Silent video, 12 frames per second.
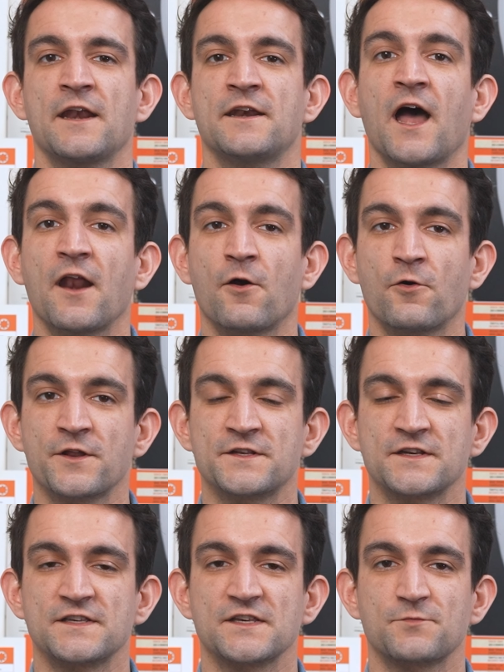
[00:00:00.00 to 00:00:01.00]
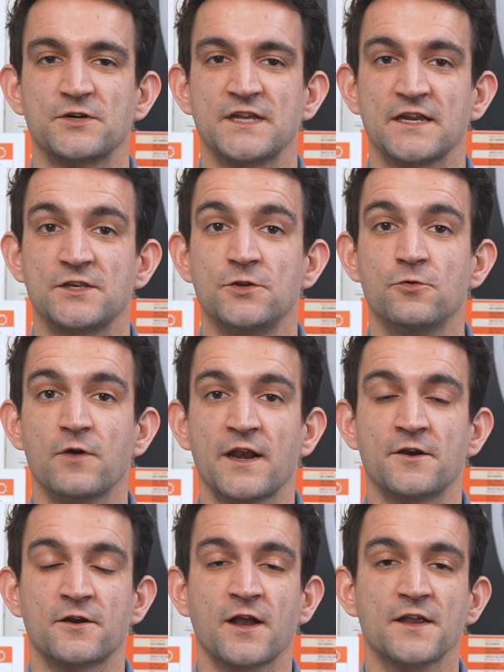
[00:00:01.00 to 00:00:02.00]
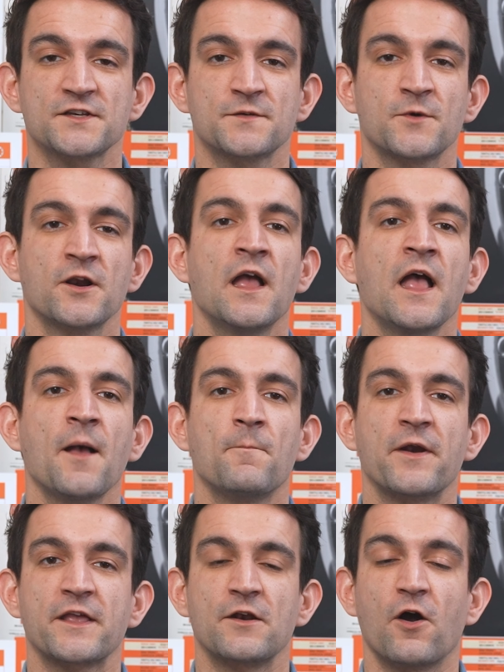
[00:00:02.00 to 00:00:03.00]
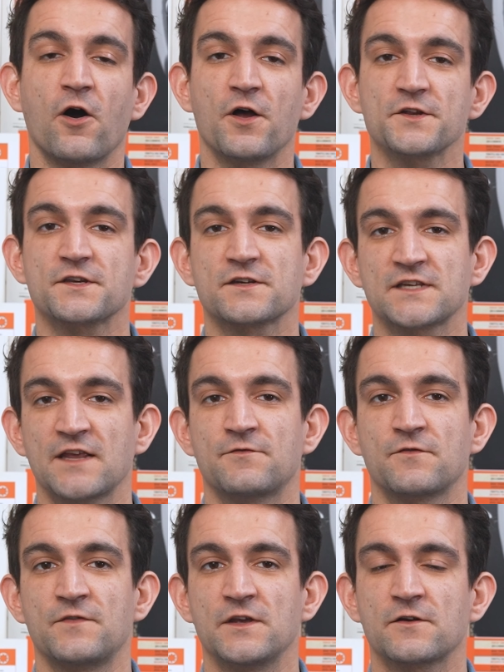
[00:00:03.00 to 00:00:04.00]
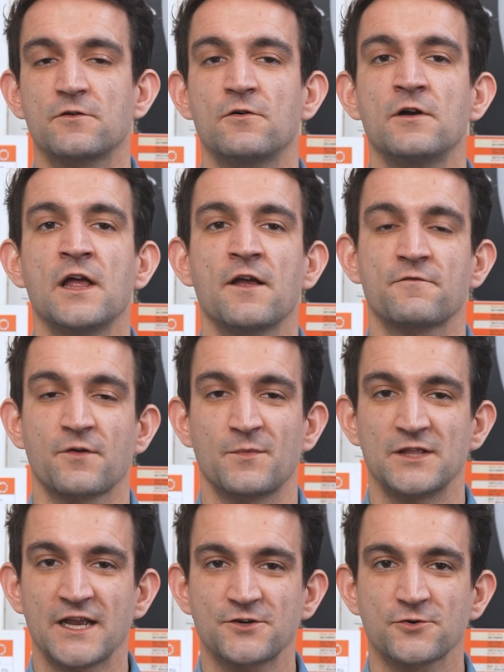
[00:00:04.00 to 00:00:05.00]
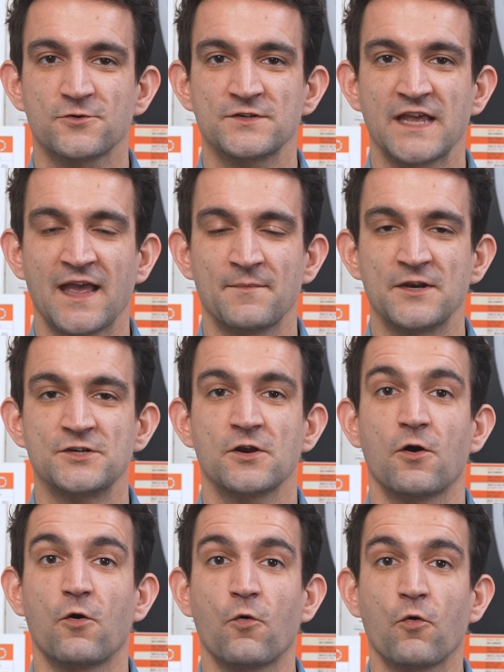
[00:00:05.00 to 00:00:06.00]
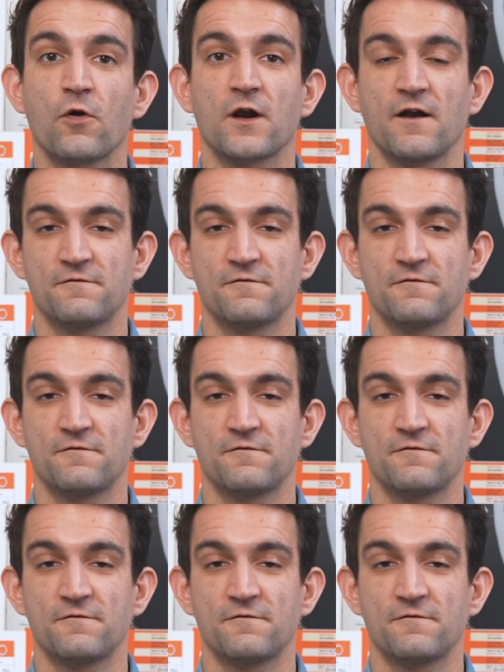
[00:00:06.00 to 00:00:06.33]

Not only does this protect you and your customer, but it can also save your vehicle from electrical damage or a